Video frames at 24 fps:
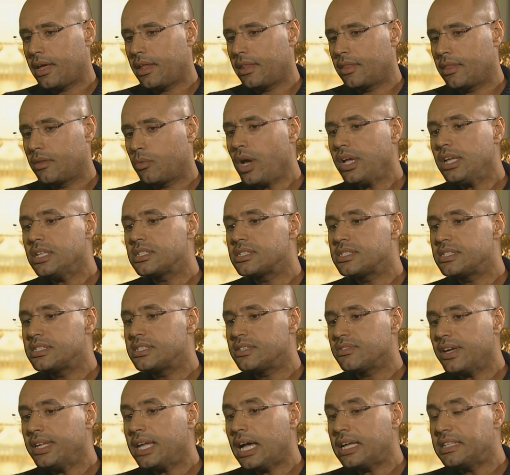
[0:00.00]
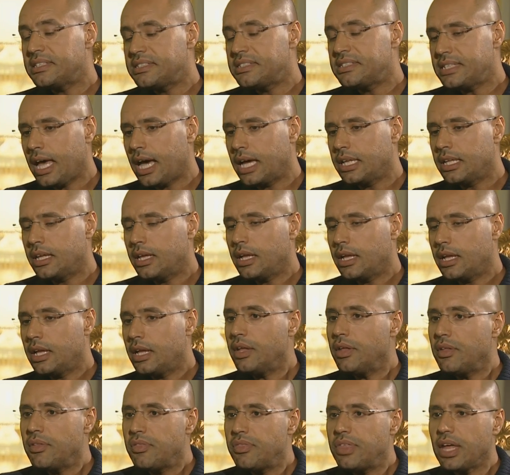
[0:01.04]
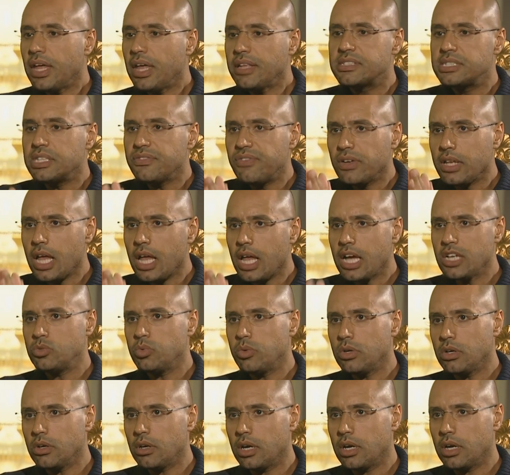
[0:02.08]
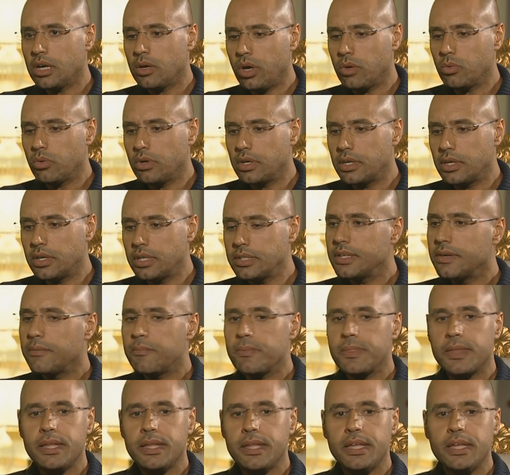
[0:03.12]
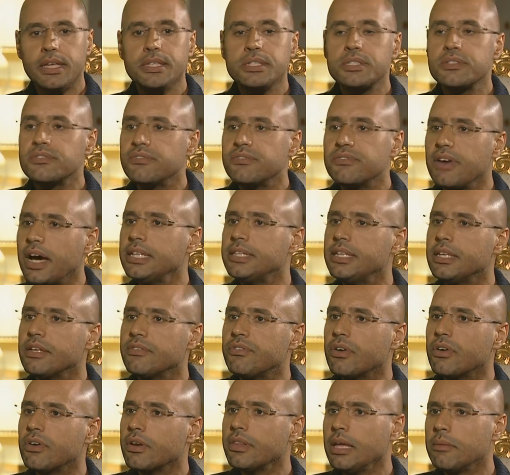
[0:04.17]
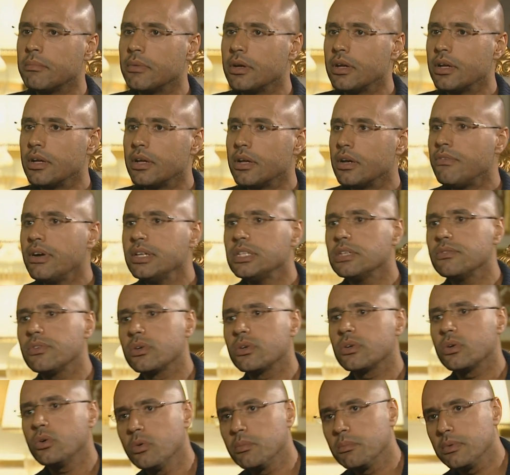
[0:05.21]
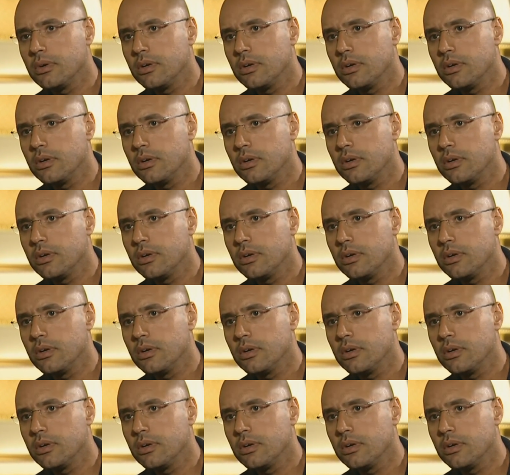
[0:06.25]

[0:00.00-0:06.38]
what is funny and sad, that the civilized world is fighting for them. Fighting for whom?